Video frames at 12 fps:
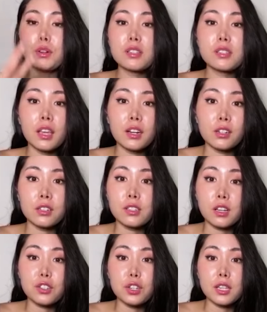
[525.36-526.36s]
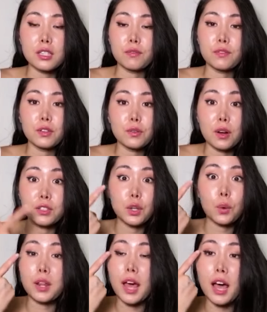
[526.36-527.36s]
beauty standards such as if you
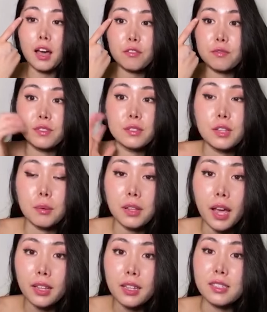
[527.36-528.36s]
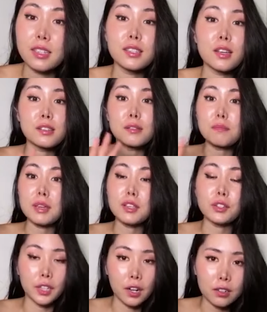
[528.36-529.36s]
don't have double eyelids, it doesn't
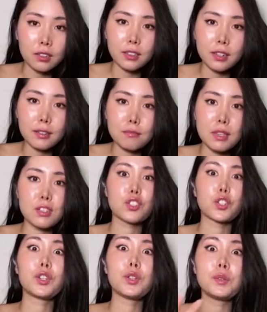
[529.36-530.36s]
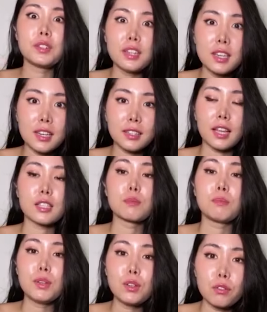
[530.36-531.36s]
mean you're ugly, it means you're unique.
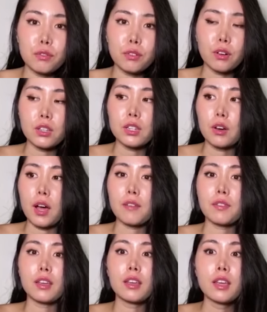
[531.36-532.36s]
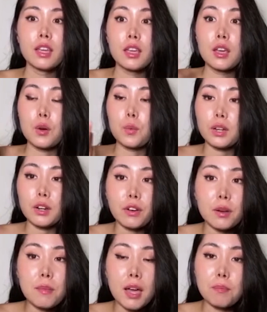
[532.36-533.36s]
That's beautiful, you know, having
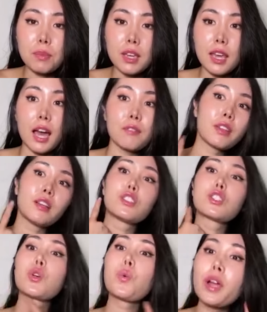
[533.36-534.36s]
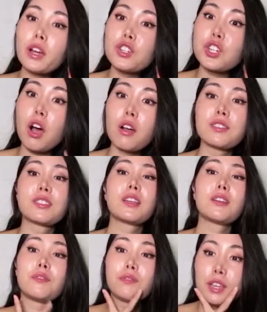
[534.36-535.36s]
whatever it might be, having a square jaw
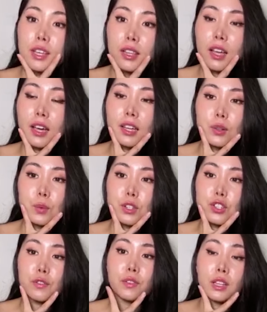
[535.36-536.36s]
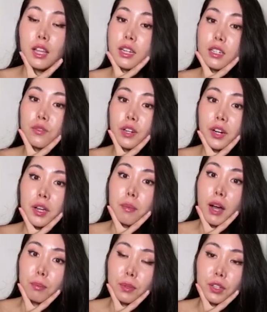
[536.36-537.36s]
instead of V-line, which V-line is very
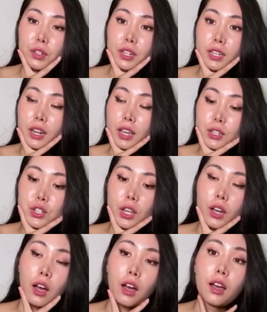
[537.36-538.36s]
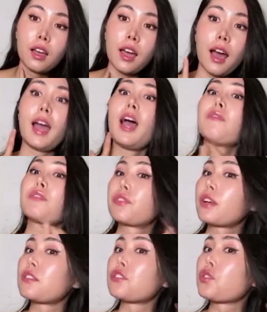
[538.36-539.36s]
popular in Asia. I have a
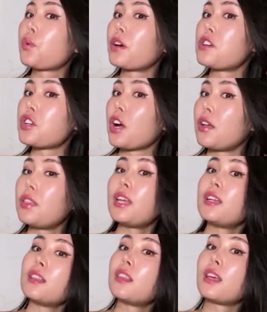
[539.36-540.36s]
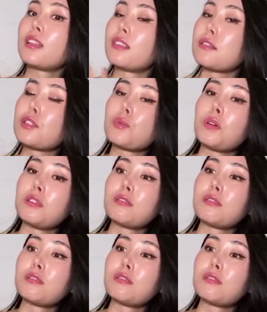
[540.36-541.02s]
freaking square jaw and they didn't think this